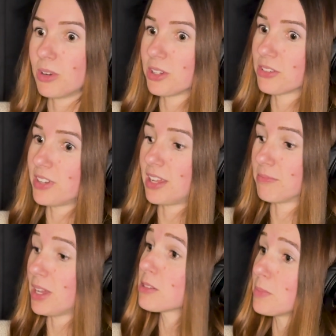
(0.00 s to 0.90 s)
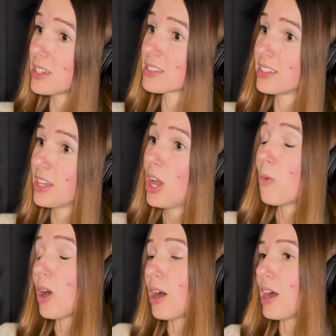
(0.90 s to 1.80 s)
no, you're fine. That was basically,
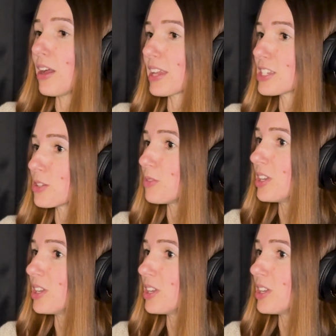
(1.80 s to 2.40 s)
well, I guess if you